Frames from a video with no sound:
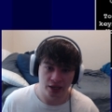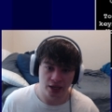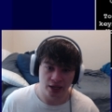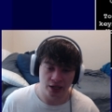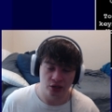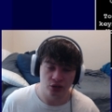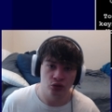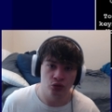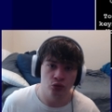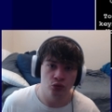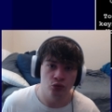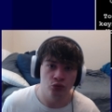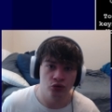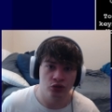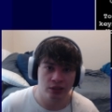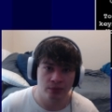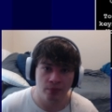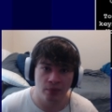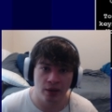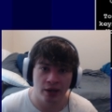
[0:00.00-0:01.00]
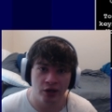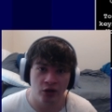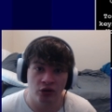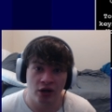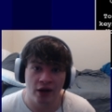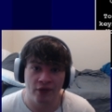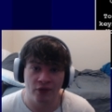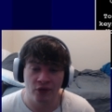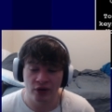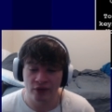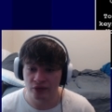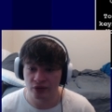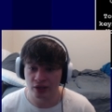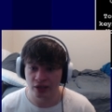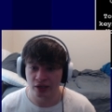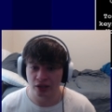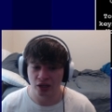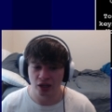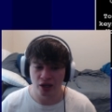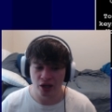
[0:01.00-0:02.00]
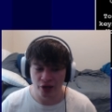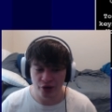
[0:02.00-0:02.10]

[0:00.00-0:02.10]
I could do was like Minecraft or even like a,